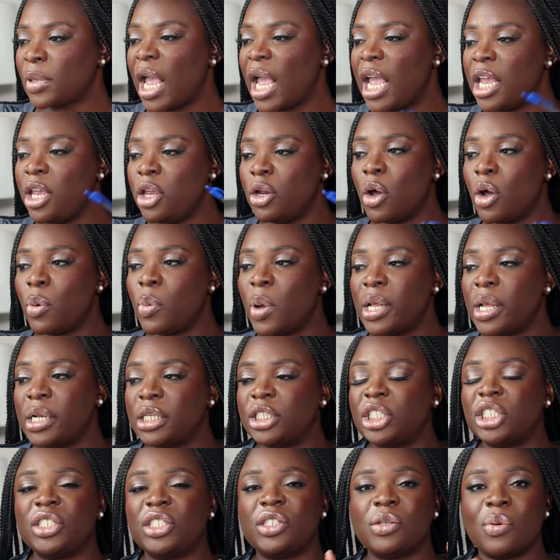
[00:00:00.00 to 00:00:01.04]
And you know what?
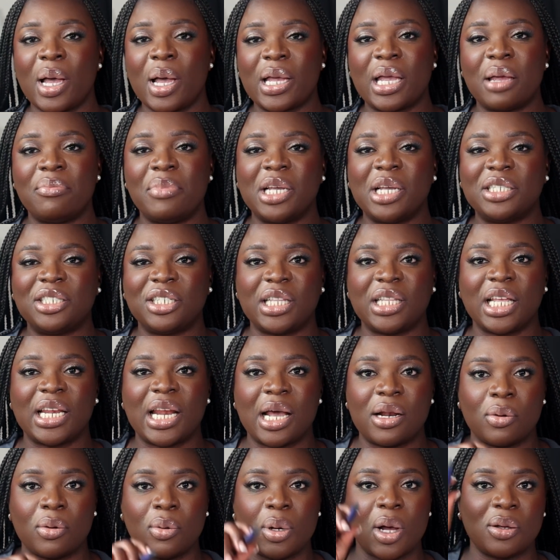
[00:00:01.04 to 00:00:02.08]
Just so I can make sure that
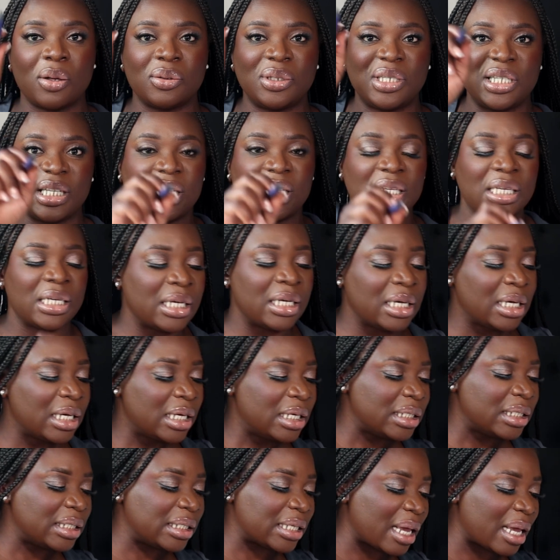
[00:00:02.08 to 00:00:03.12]
I don't go to the
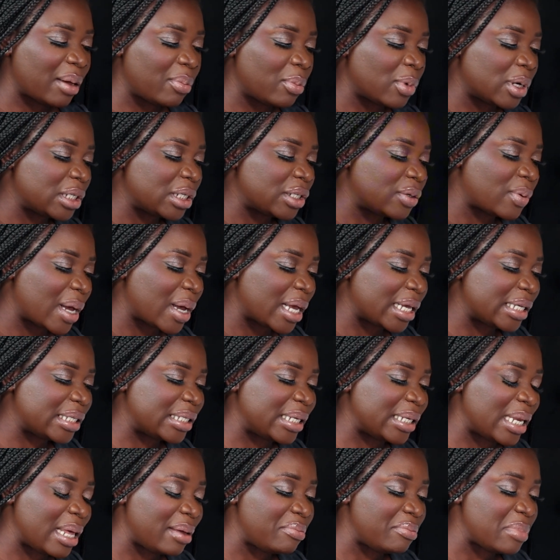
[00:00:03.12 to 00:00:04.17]
same one
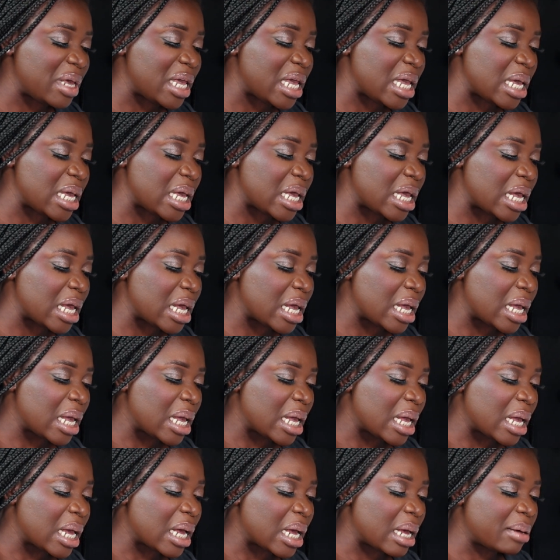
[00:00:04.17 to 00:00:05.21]
twice.
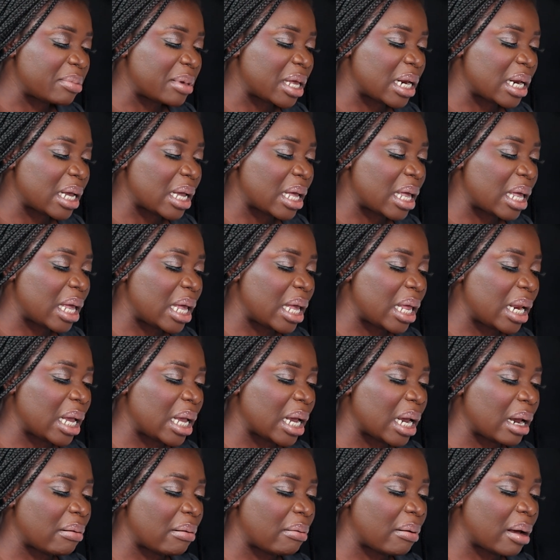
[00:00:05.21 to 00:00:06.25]
I'm gonna go ahead
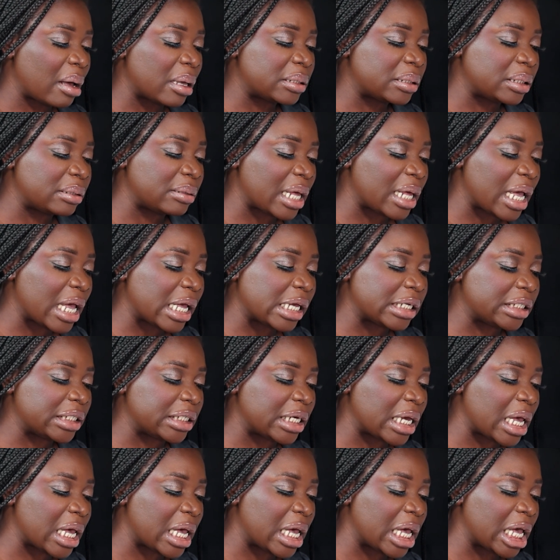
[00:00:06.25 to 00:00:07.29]
and cross it out,
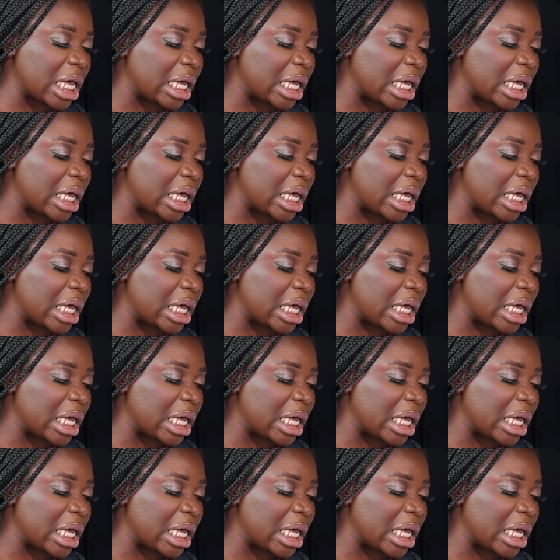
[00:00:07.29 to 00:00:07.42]
child.